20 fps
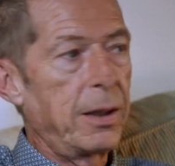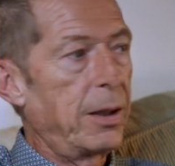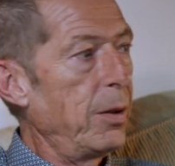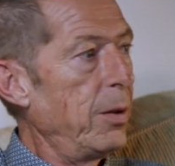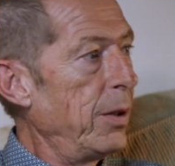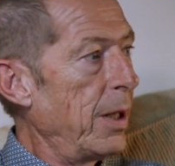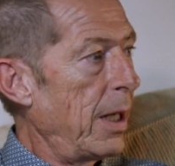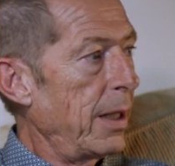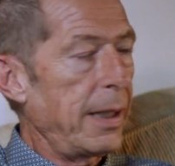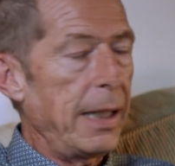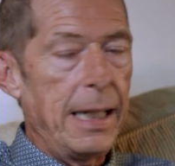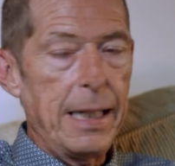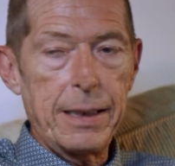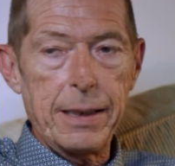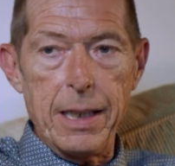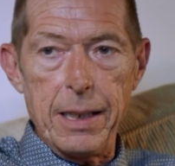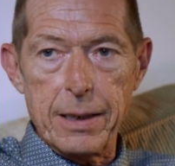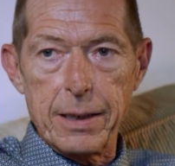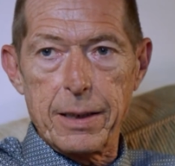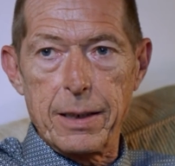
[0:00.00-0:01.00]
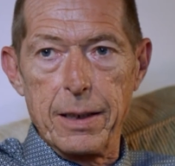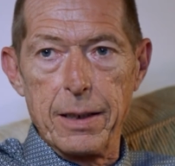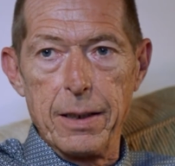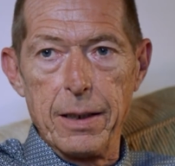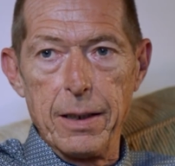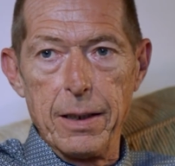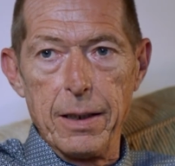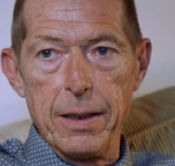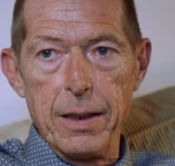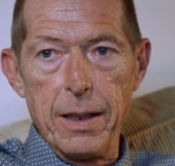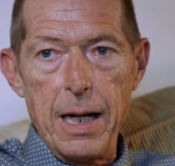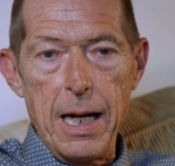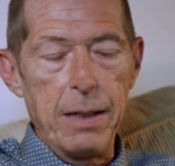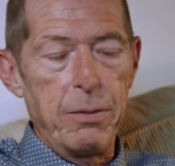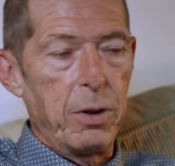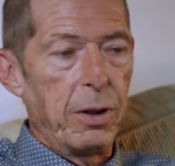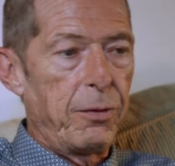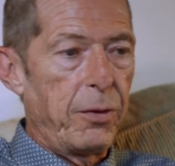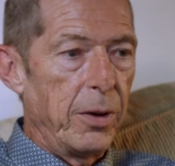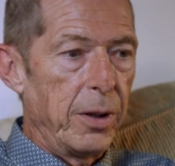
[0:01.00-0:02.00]
do not exist. I
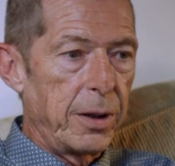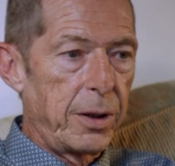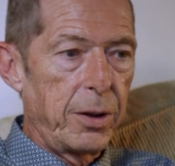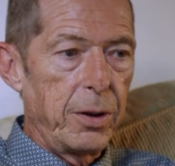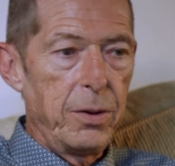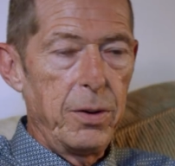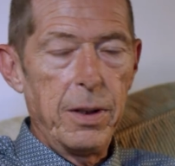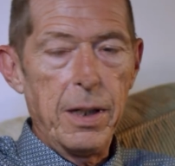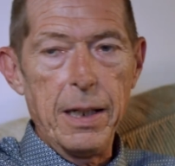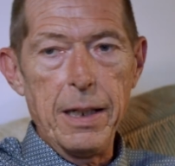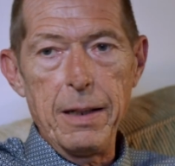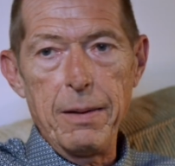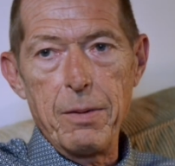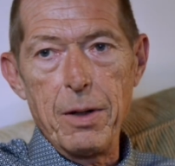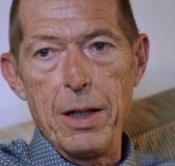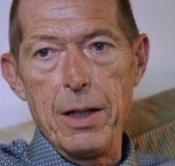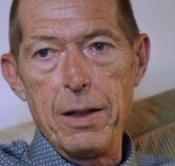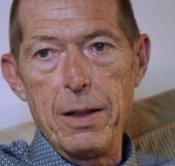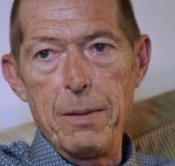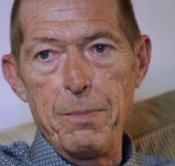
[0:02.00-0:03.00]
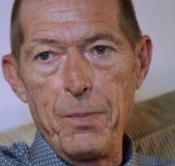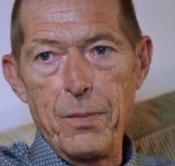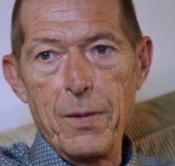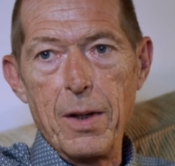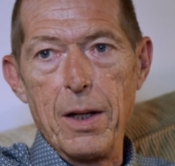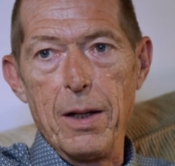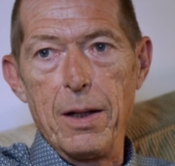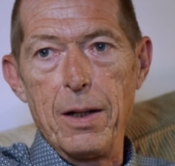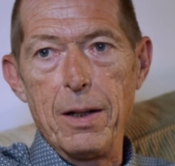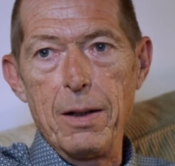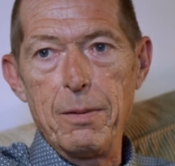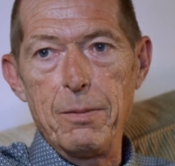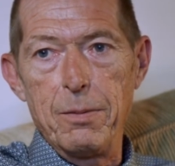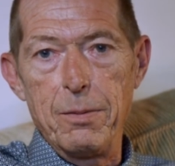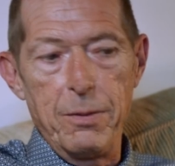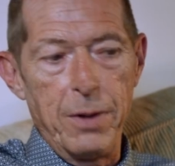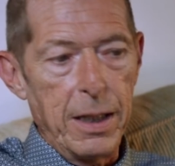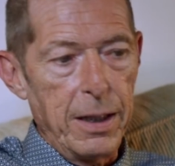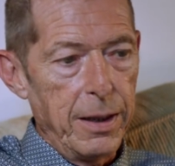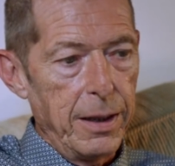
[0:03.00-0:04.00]
refer to a
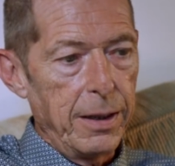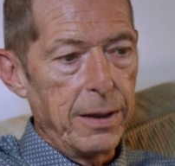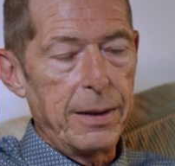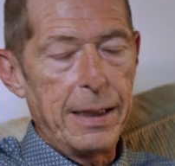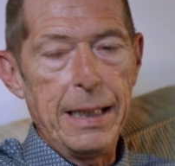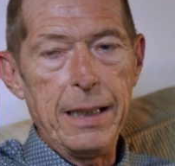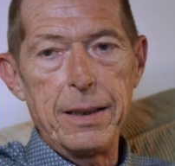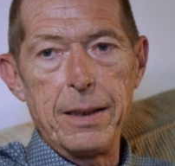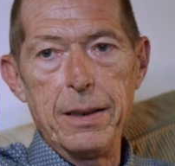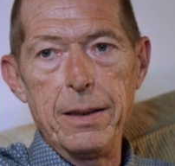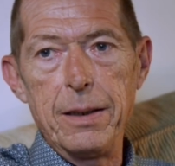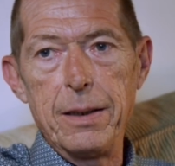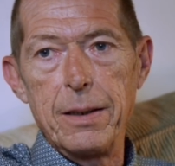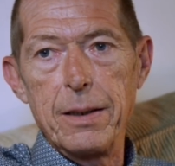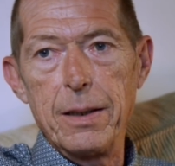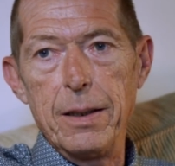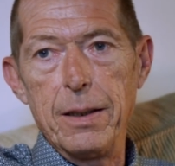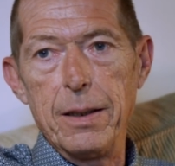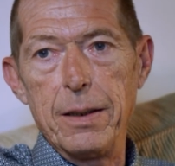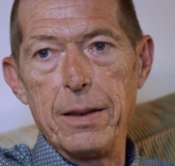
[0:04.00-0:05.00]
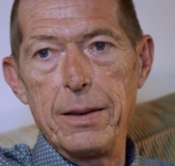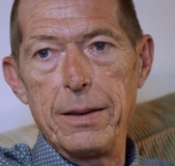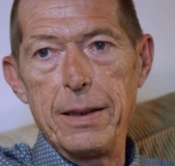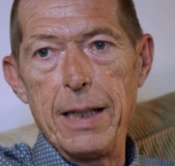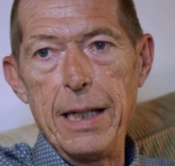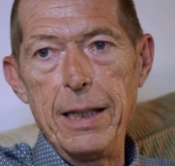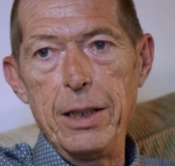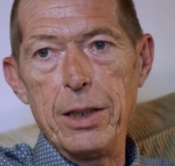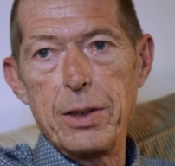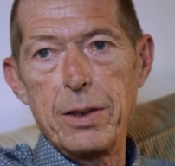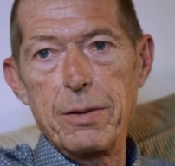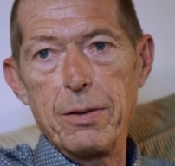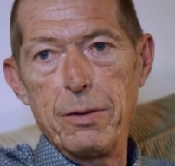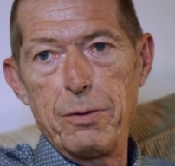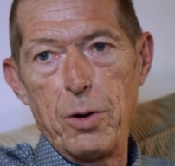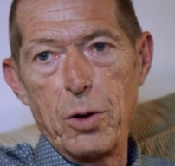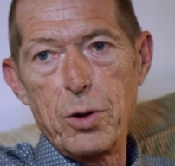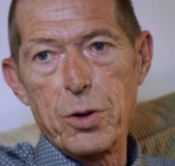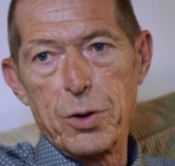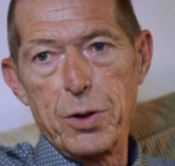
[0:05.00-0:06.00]
very decent Danish
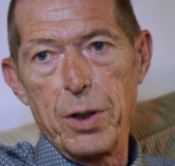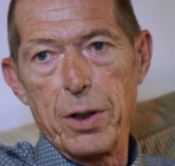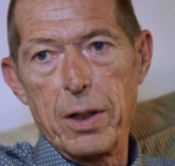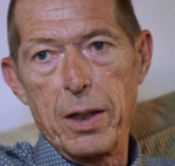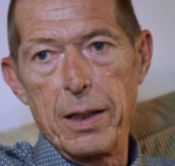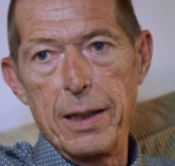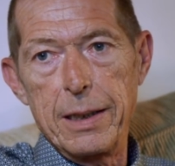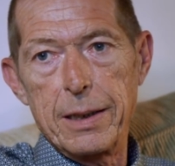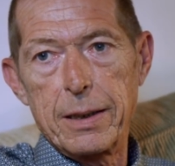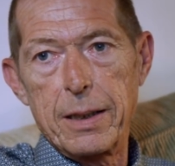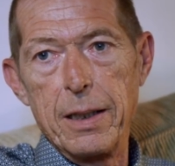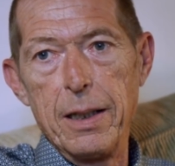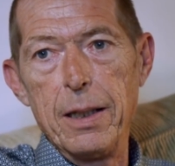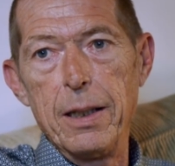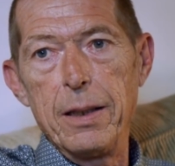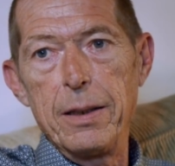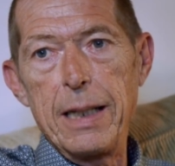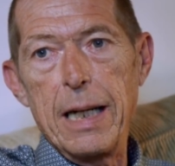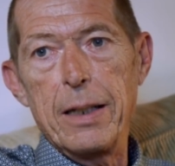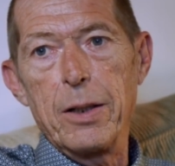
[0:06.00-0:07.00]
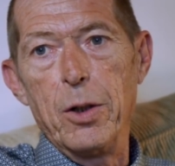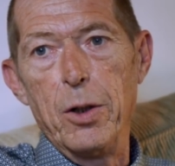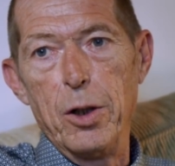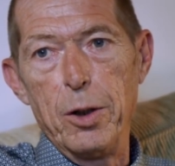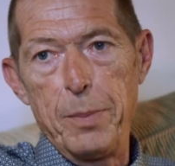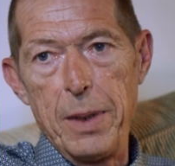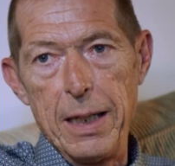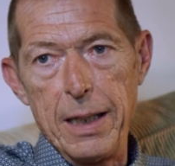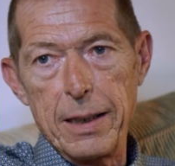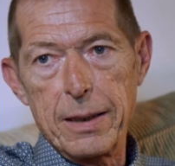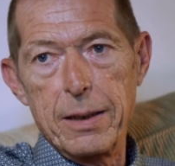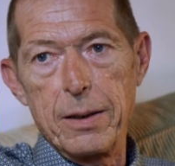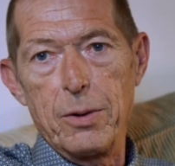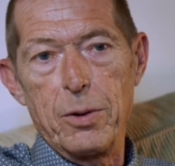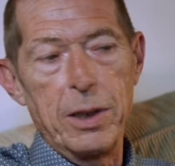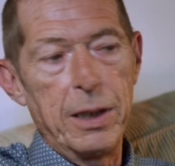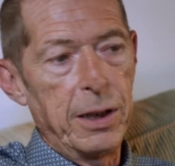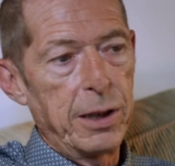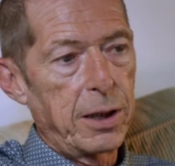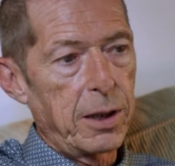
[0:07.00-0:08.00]
photojournalist, Jan Öberg,
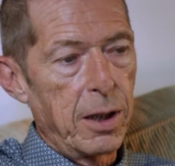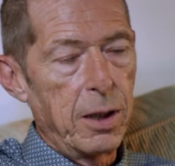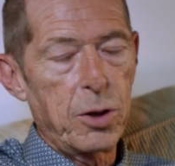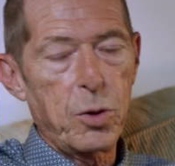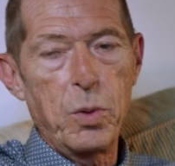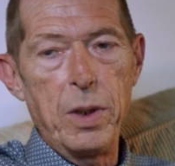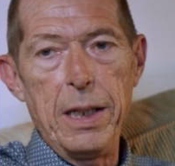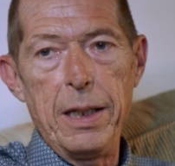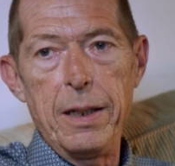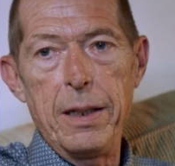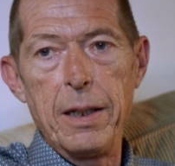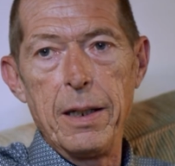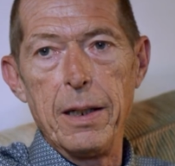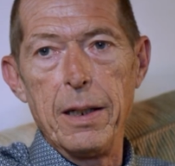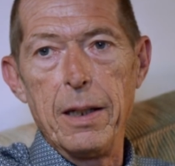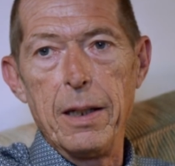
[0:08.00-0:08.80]
or he's Swede.